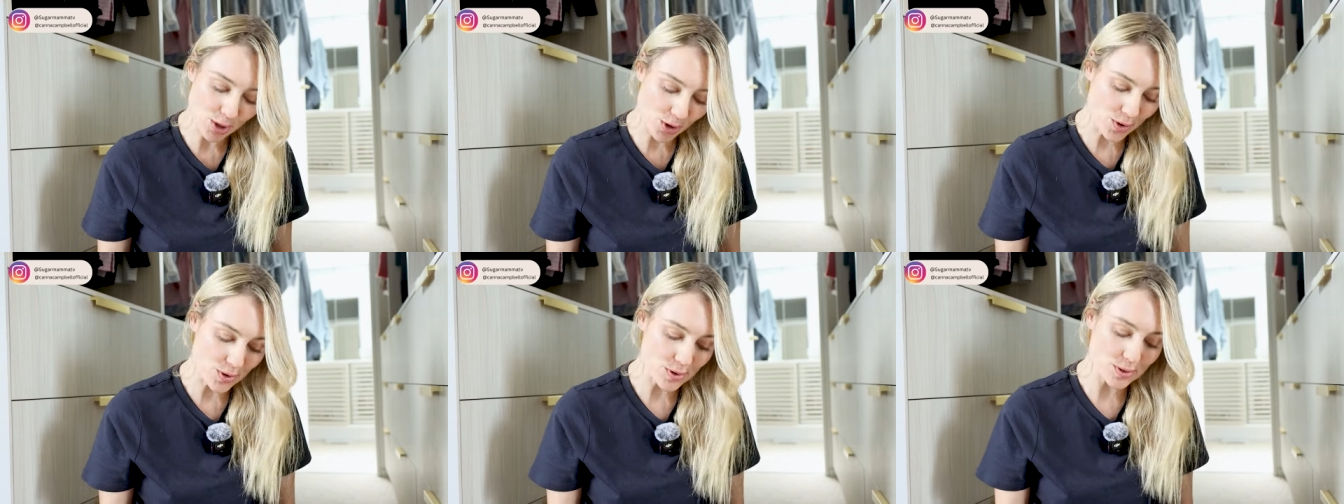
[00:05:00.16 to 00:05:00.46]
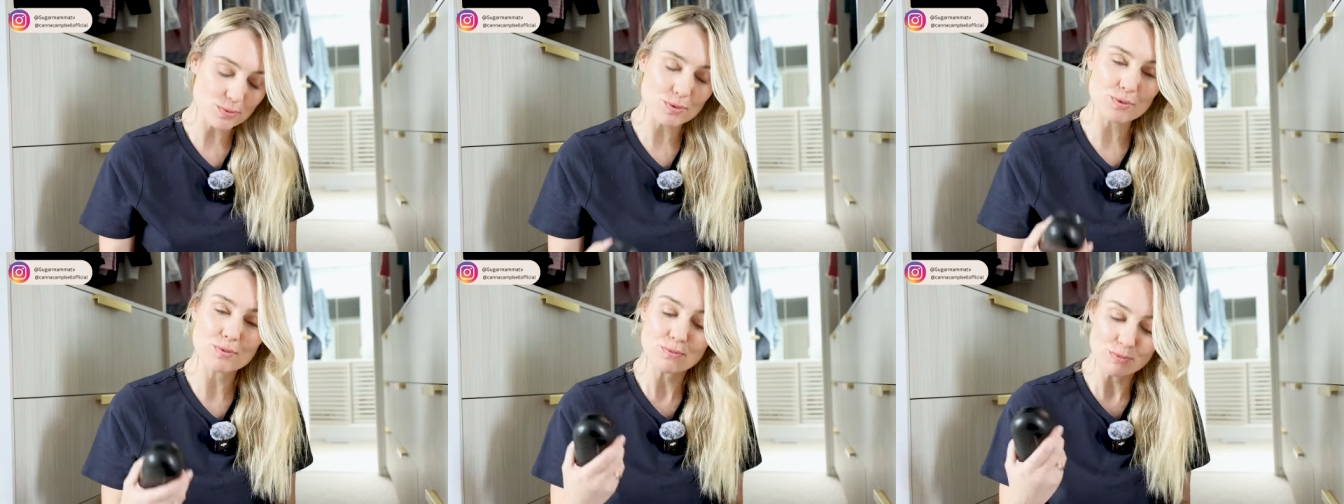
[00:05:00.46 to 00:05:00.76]

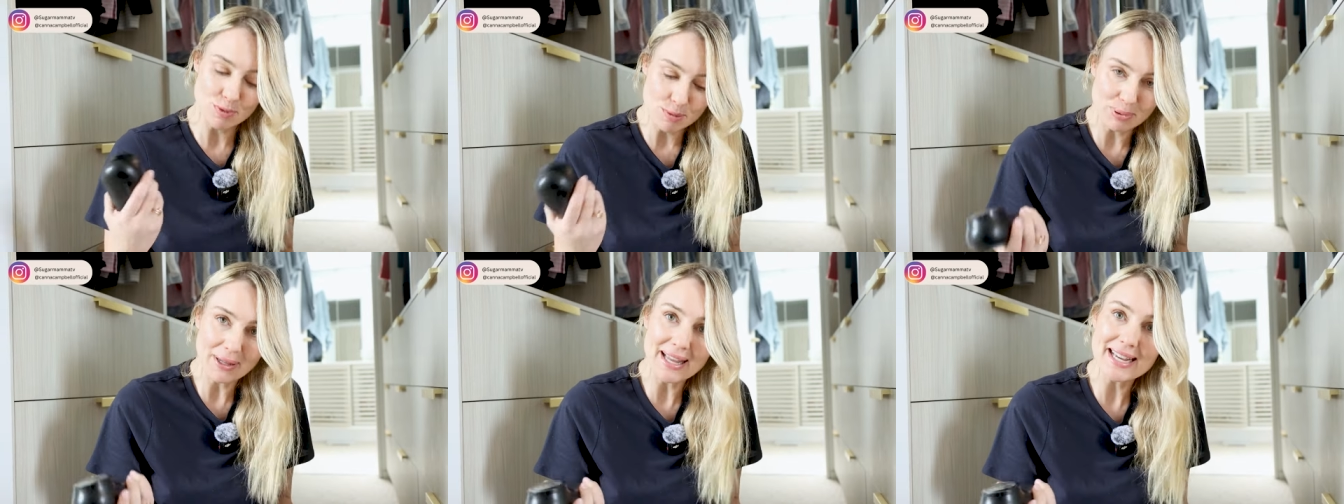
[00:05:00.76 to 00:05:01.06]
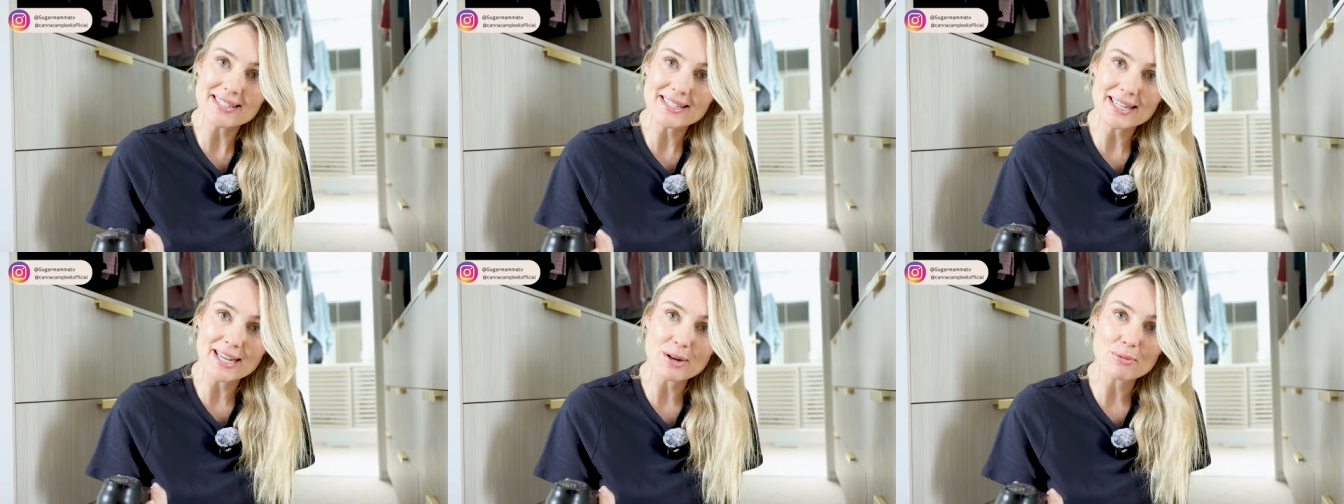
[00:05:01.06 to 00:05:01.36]
clothes,
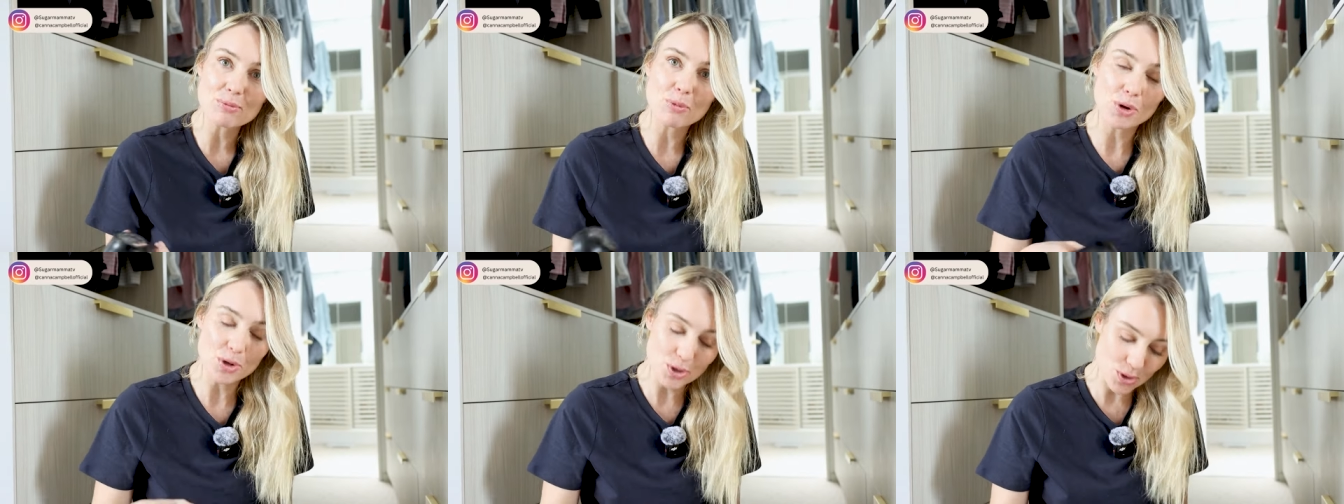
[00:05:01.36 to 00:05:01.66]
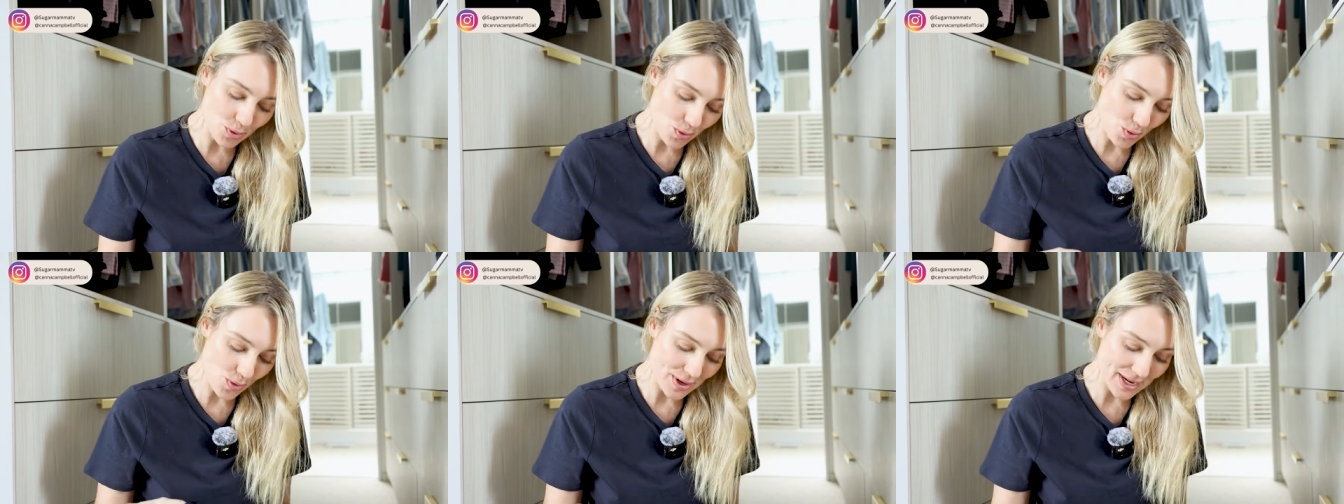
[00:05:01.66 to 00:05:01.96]
replacing what
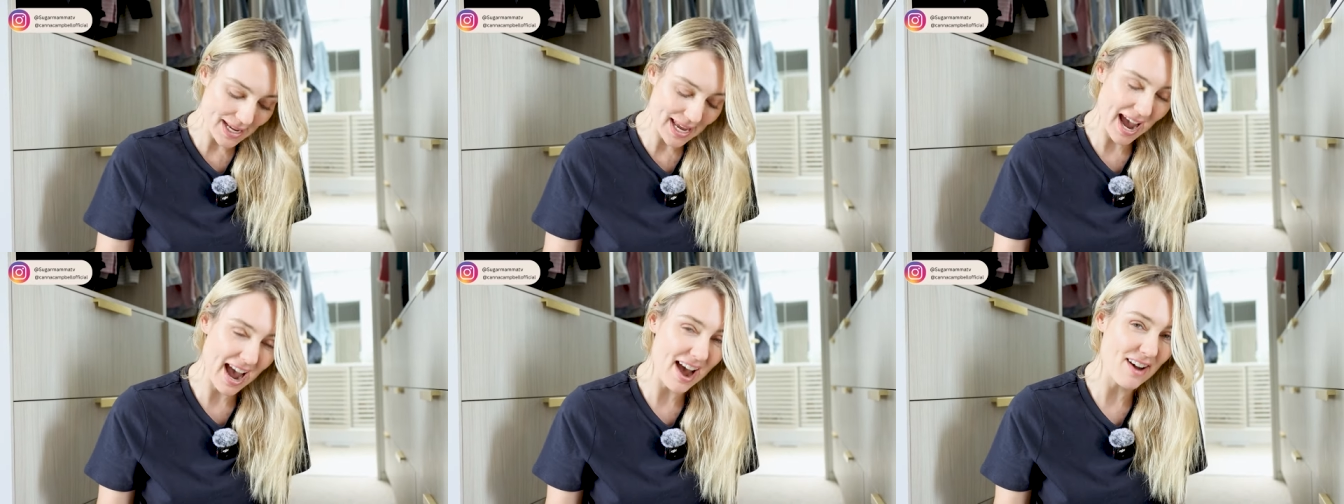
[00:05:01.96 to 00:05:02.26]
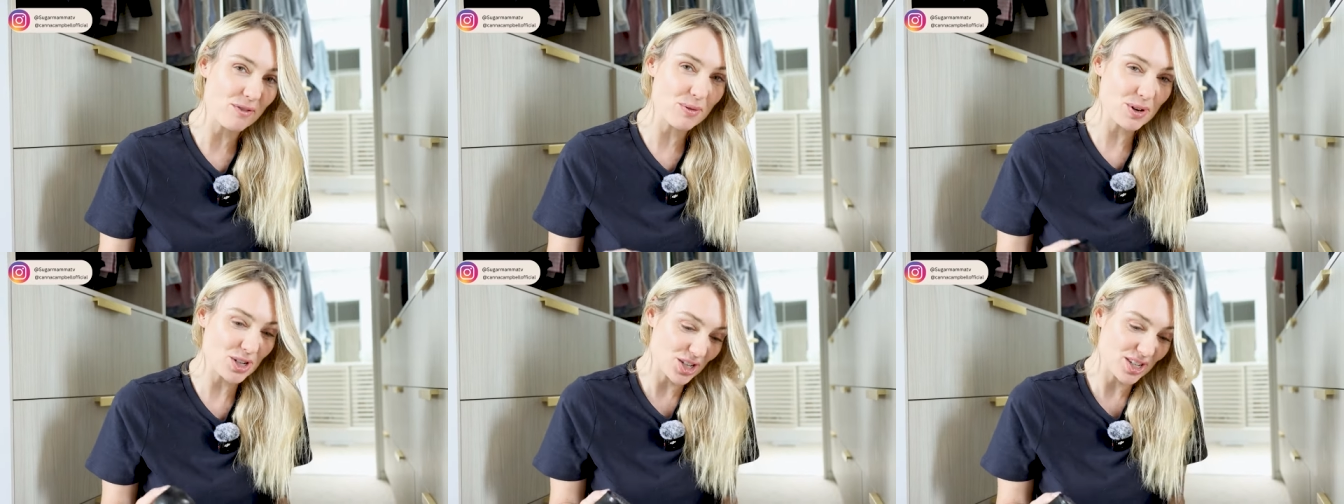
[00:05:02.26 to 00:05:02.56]
you already
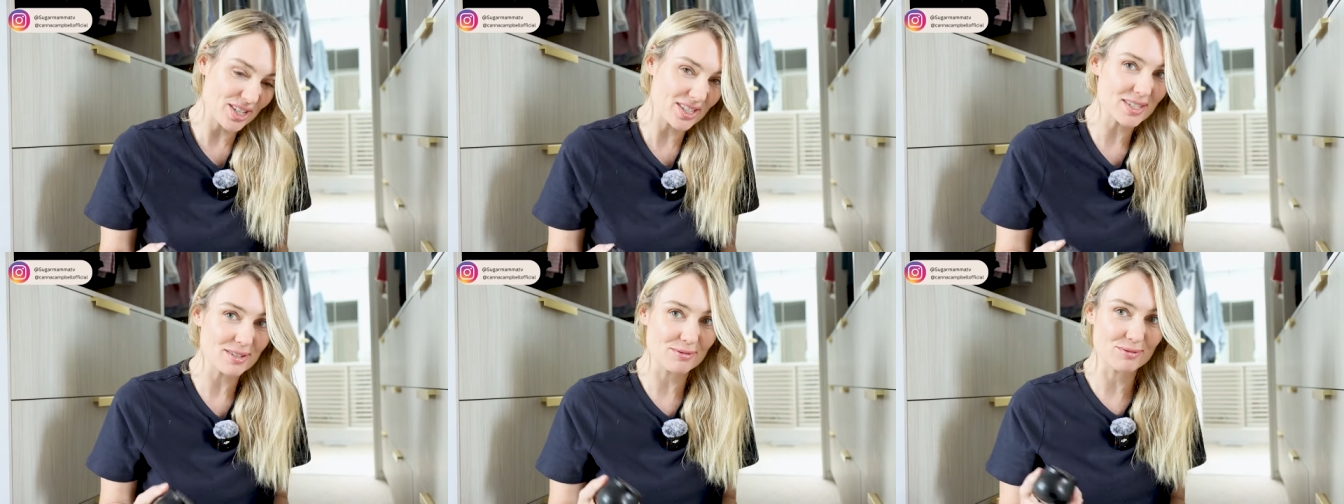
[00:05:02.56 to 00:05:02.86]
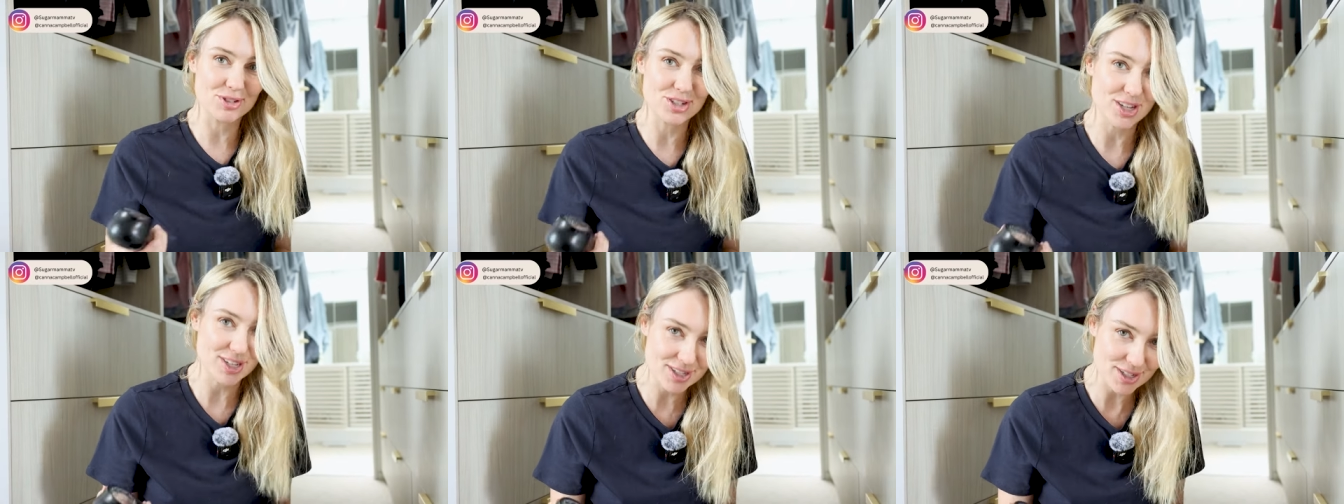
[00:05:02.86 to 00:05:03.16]
have, which is
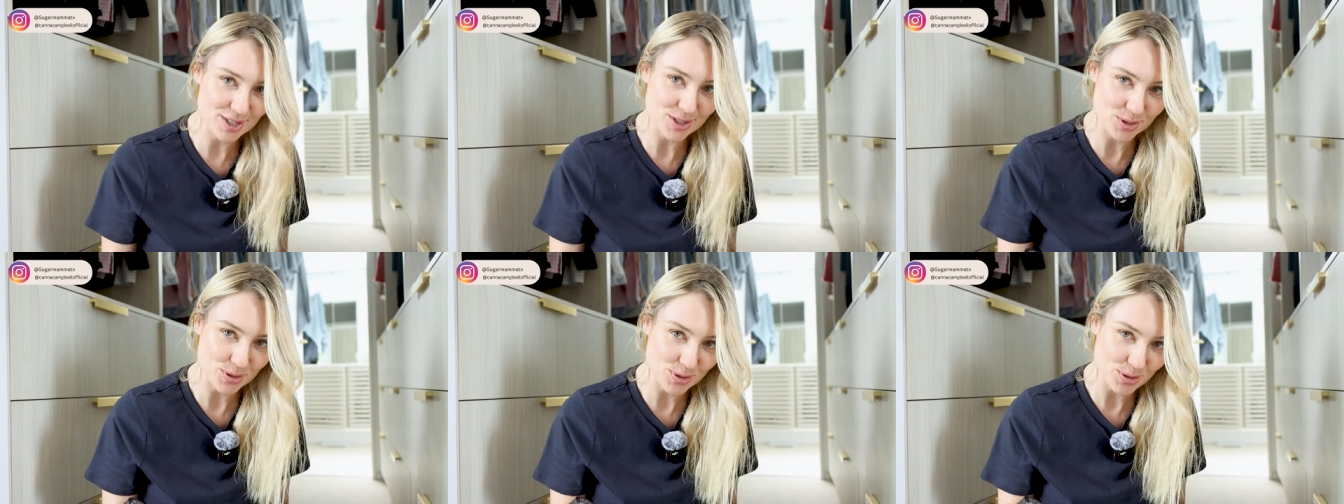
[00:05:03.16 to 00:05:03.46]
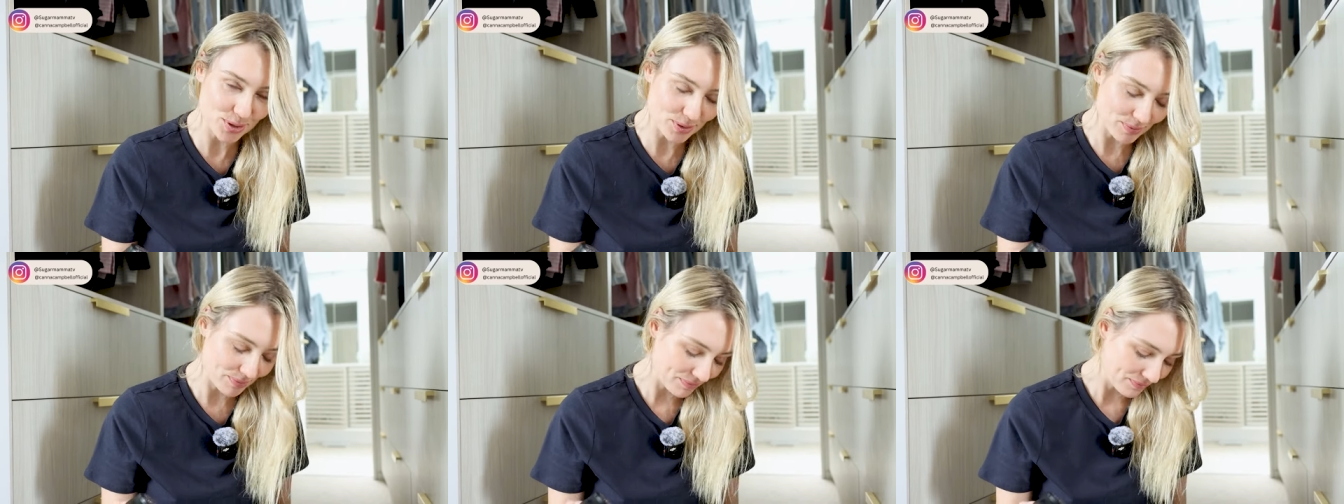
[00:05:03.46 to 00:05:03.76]
just as
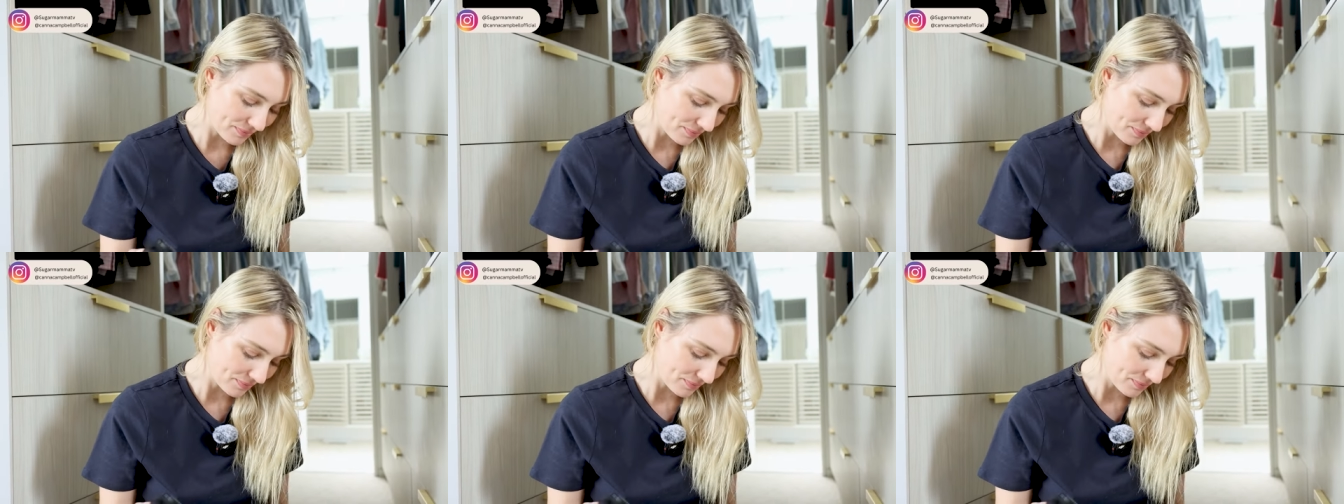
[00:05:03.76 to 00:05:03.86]
good.